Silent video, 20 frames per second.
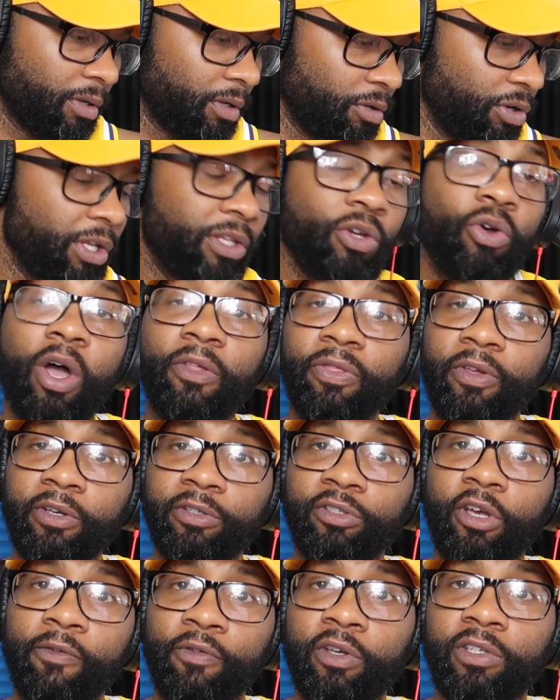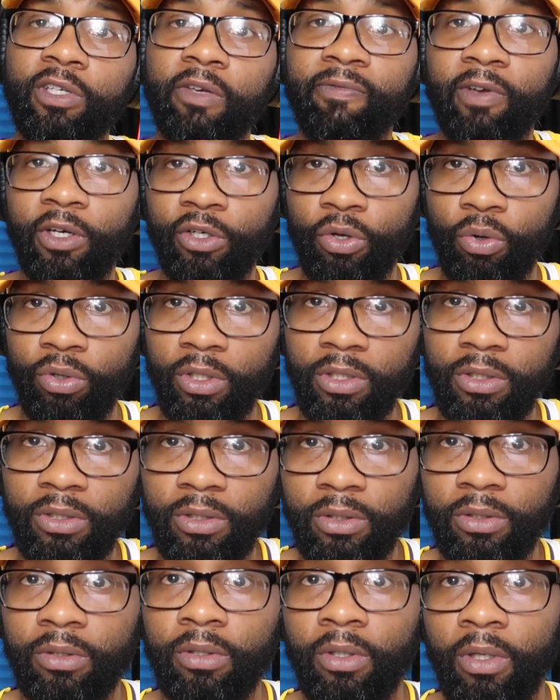You need to go out there and serve your civic duties,
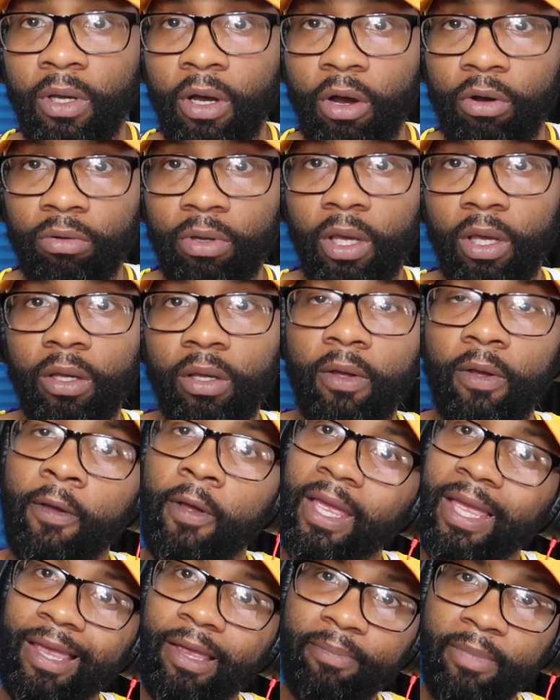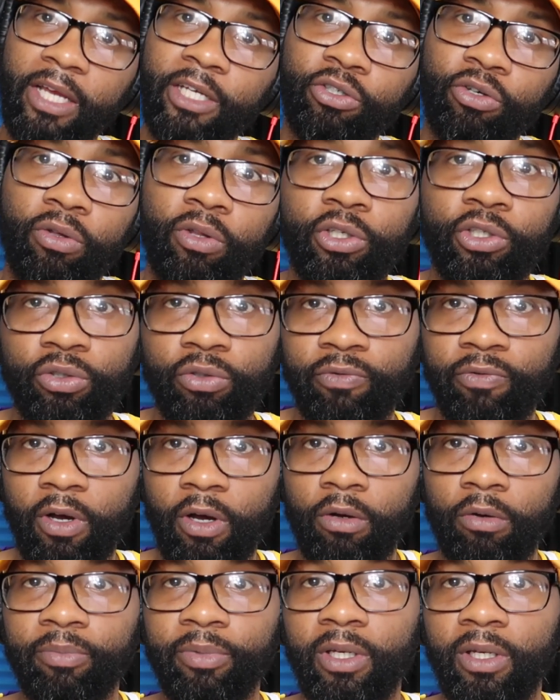okay, and make sure that you
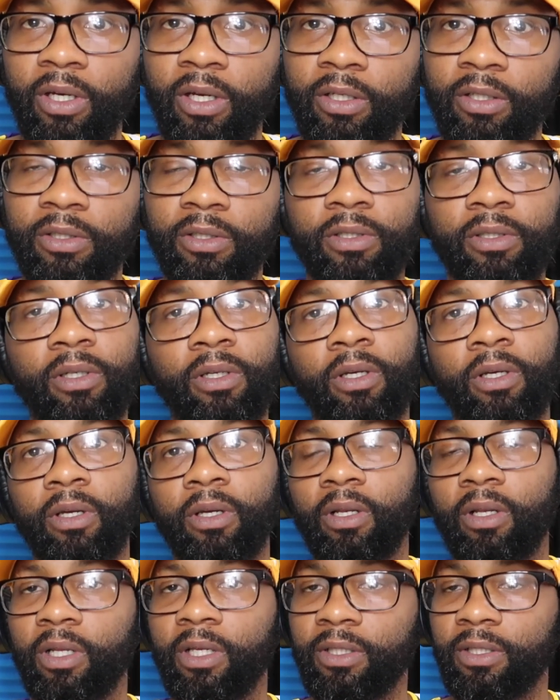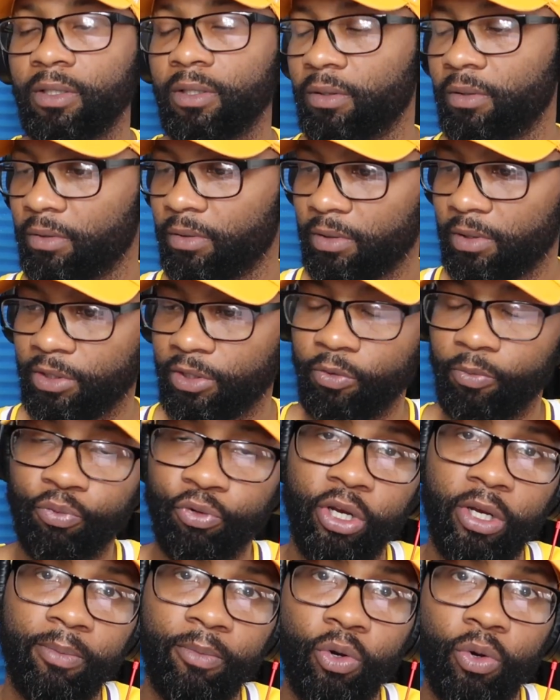vote. Because, listen, the
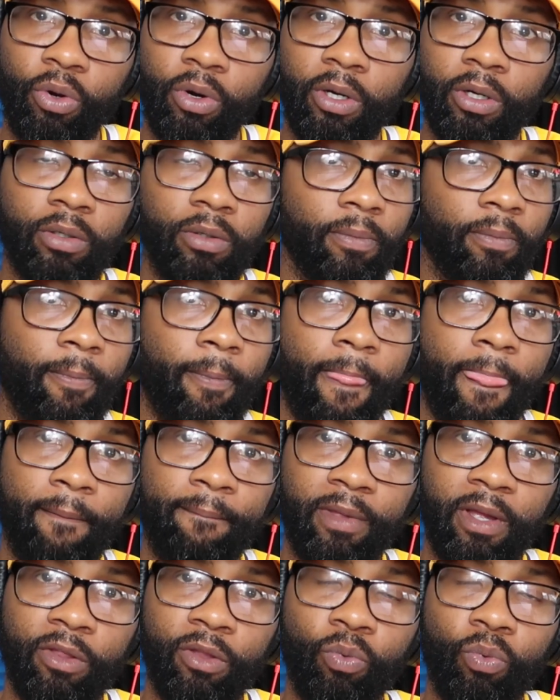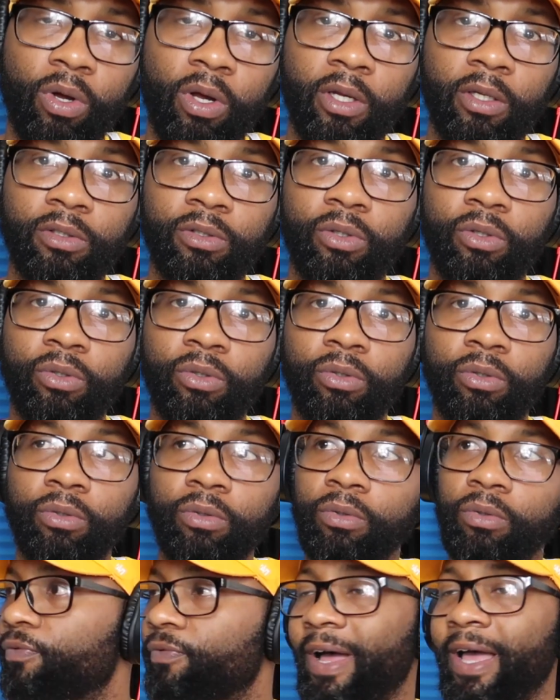Supreme Court, they're the ones
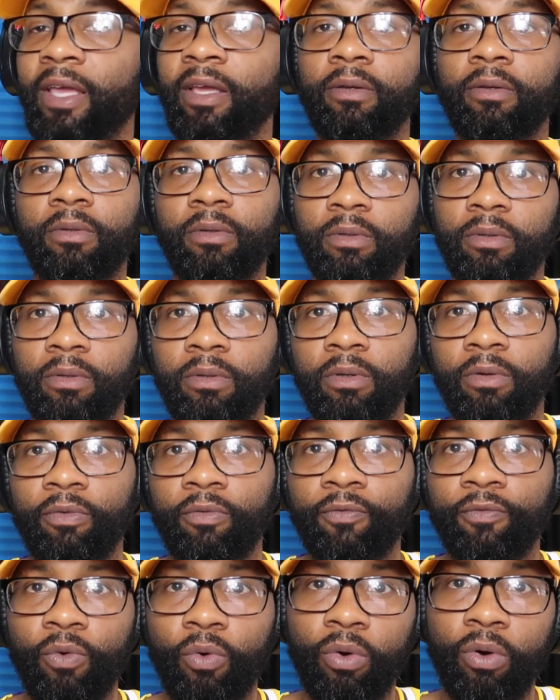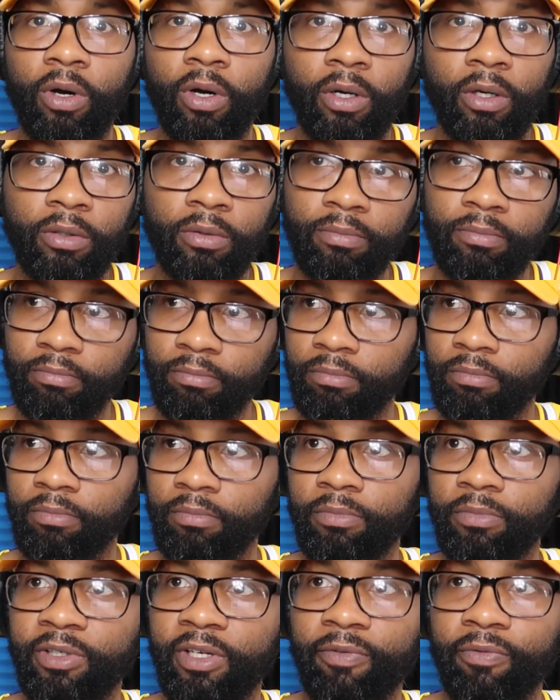who fight for
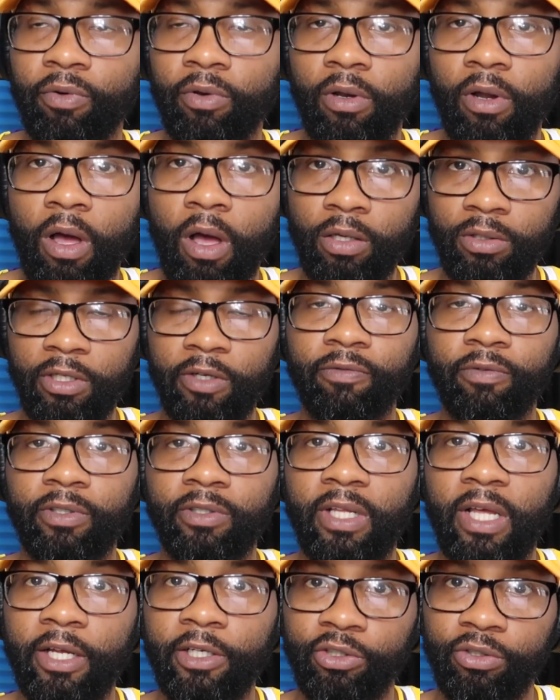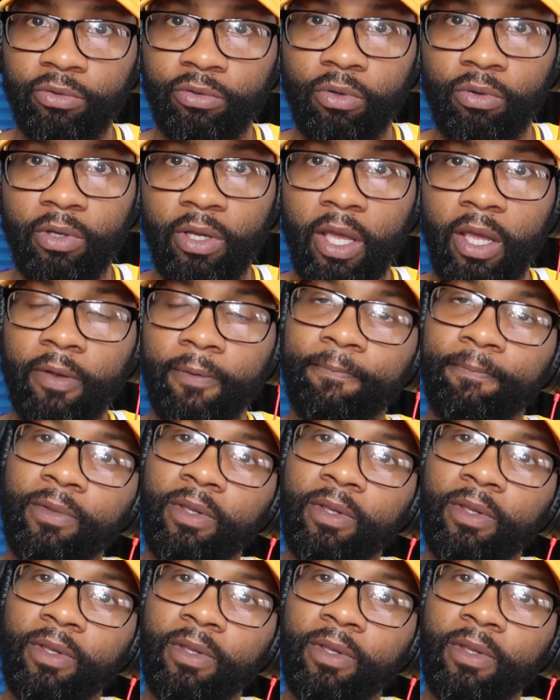different laws, different statutes, okay?